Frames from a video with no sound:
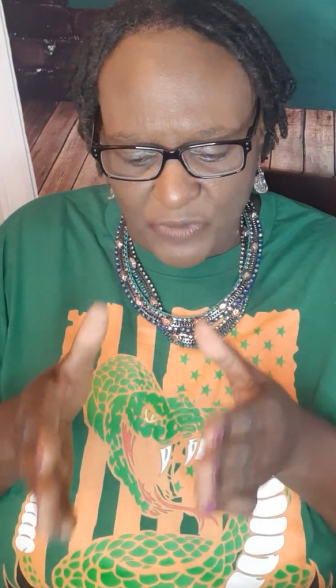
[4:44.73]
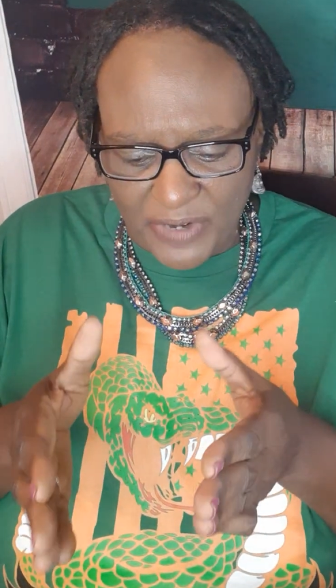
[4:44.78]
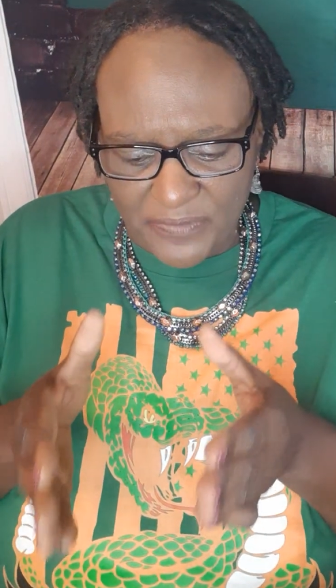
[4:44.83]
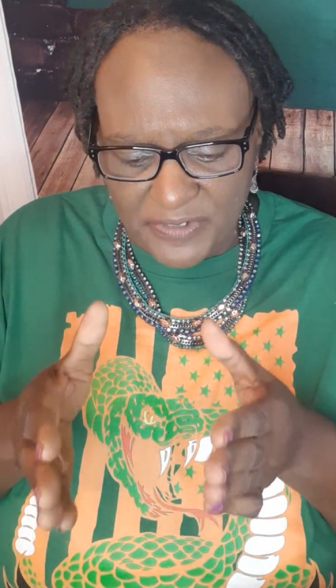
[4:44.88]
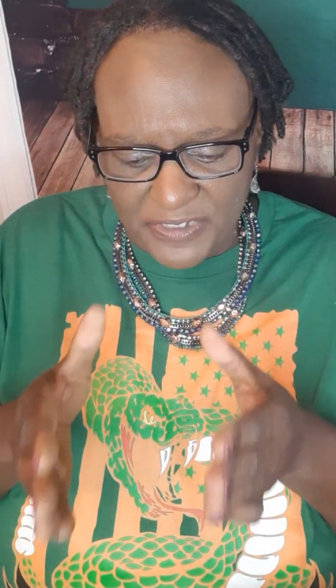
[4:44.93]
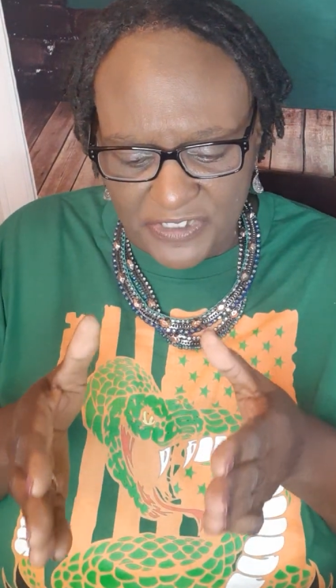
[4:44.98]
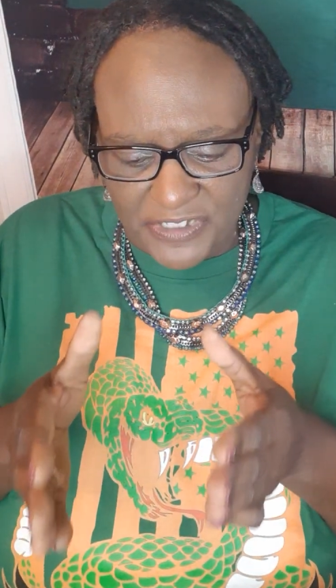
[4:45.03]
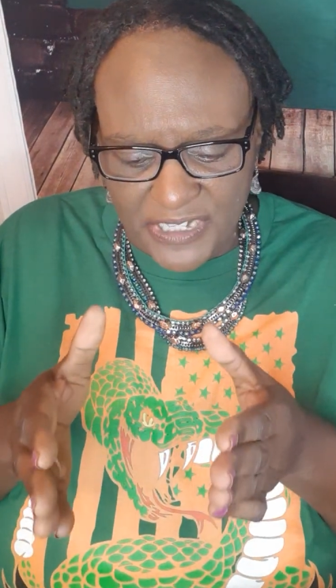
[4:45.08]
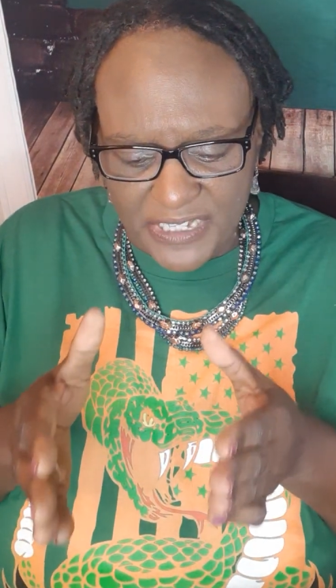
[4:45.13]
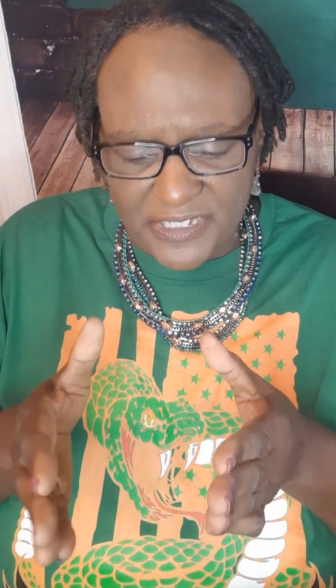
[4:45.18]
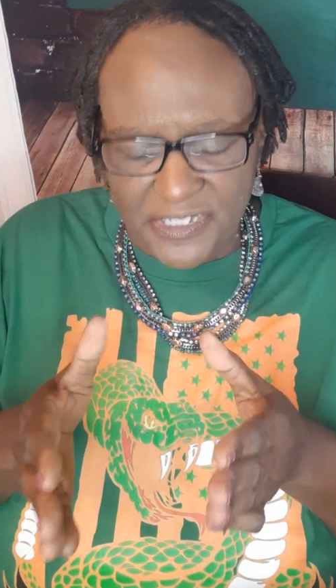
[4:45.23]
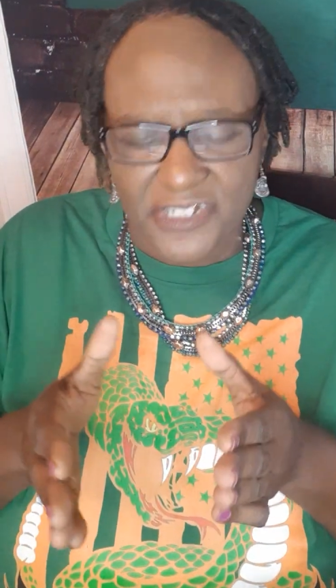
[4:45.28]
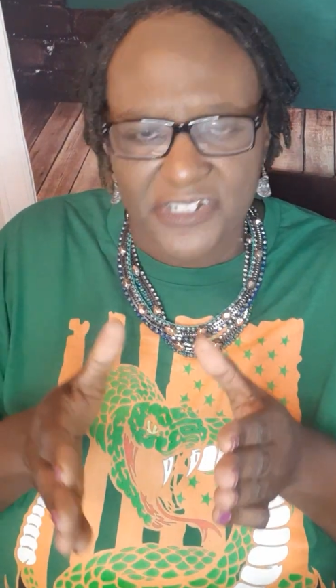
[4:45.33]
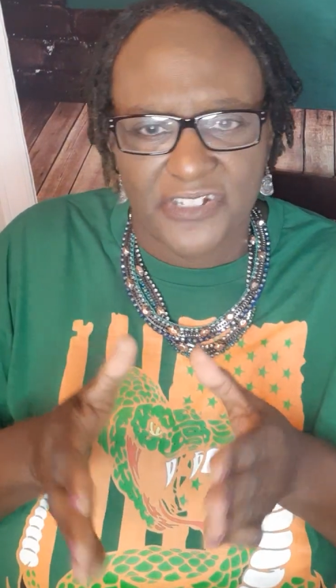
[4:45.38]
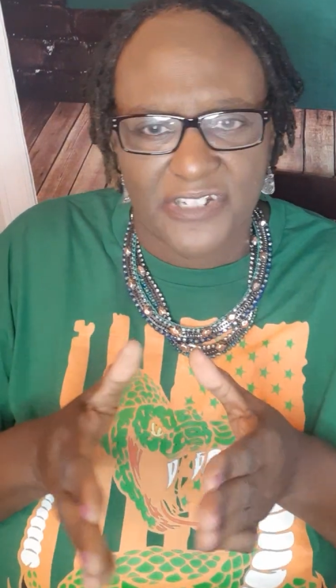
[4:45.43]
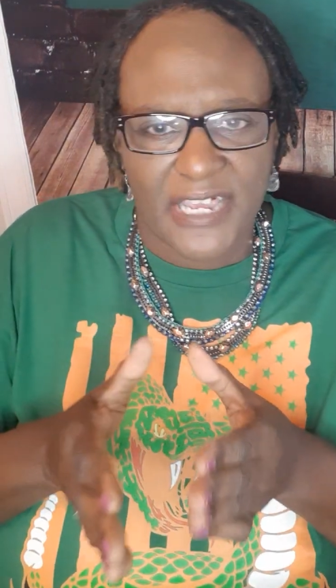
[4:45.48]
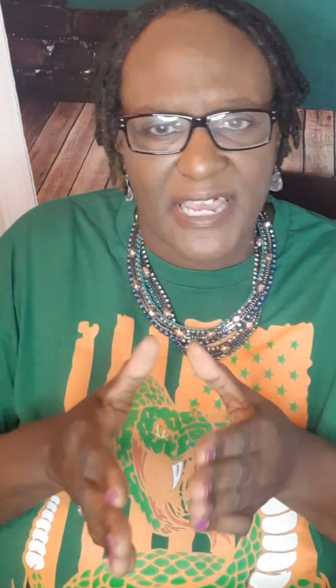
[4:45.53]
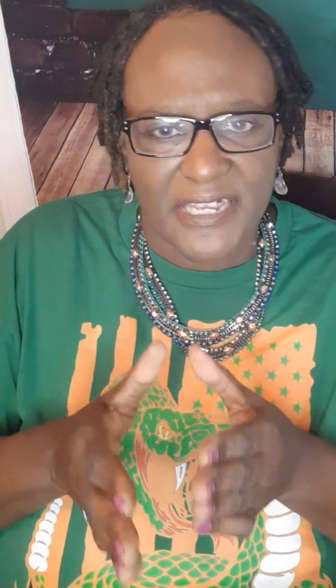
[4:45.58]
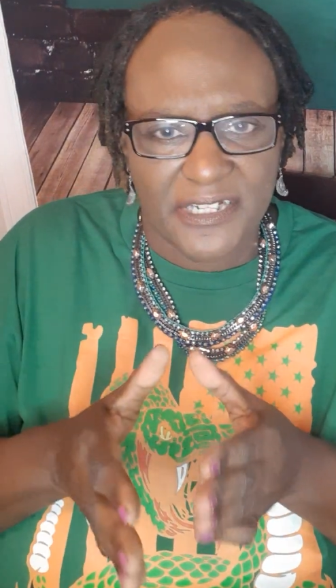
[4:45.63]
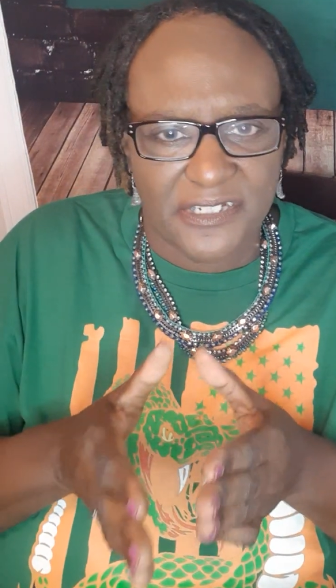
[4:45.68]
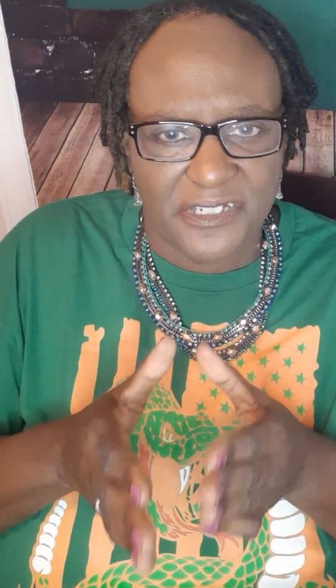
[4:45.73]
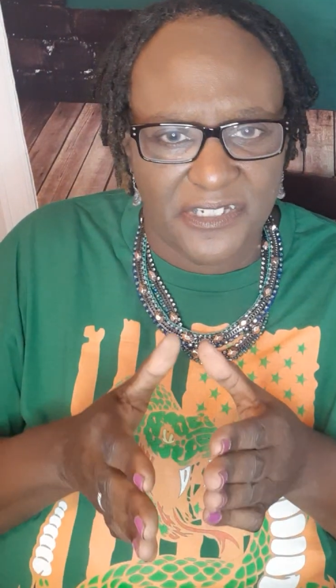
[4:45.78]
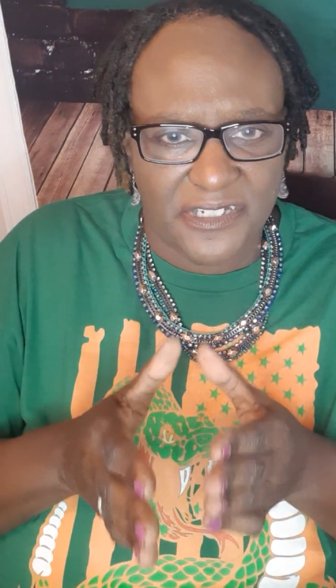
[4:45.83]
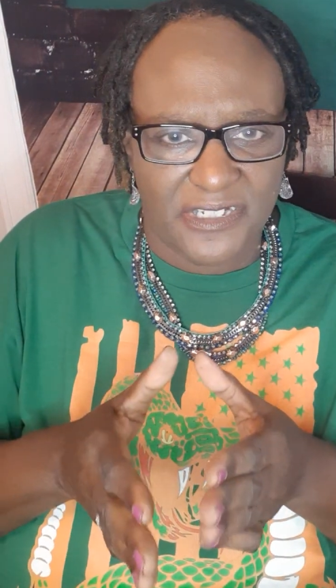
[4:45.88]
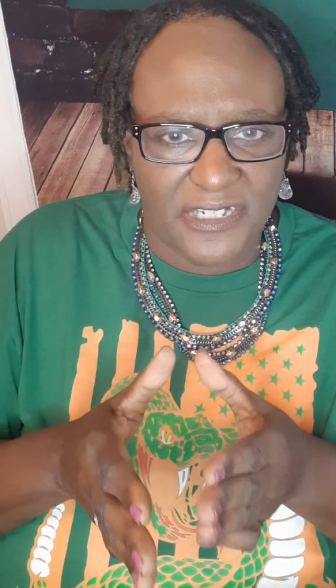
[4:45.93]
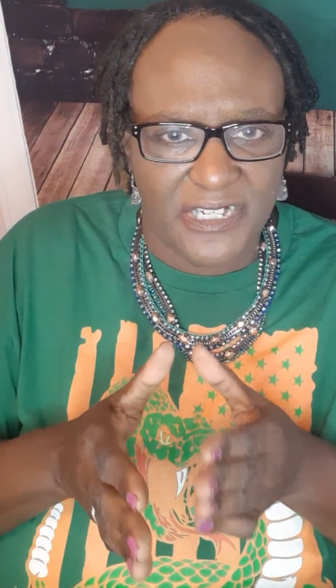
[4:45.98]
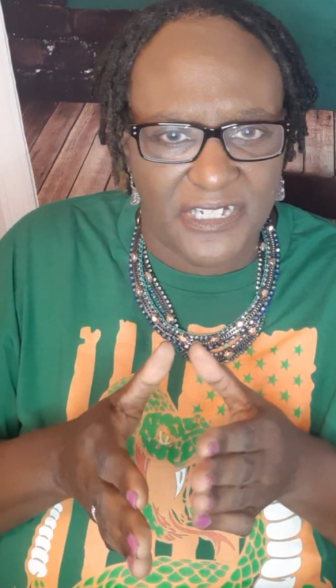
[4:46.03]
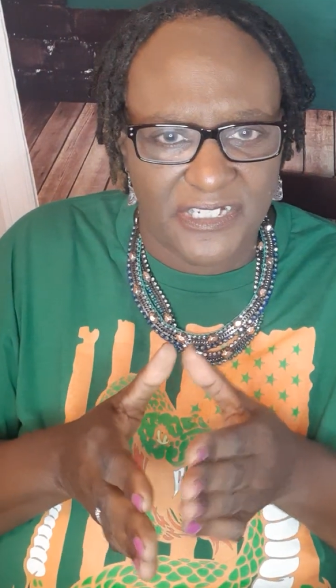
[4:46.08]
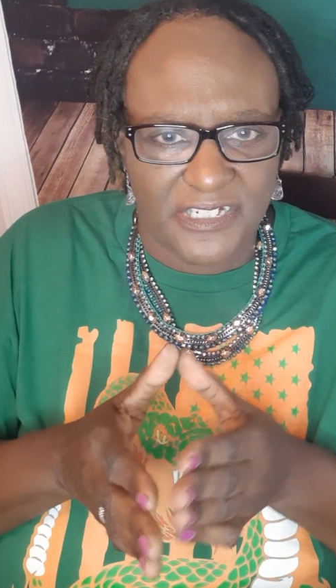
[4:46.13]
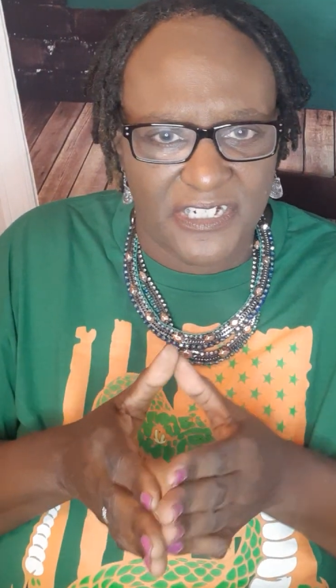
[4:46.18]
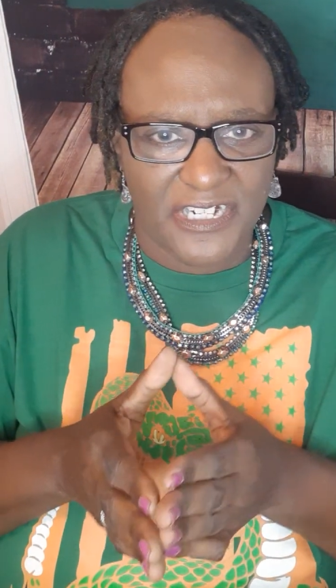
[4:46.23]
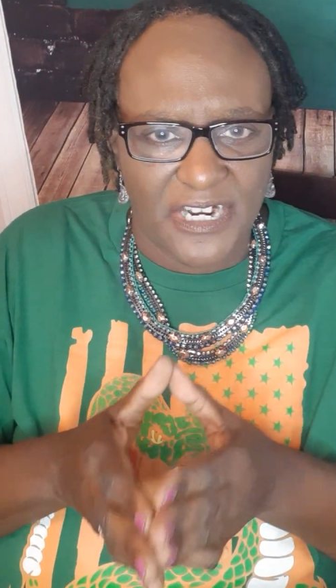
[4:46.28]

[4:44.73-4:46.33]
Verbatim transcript: Reverend Jesse Jackson says,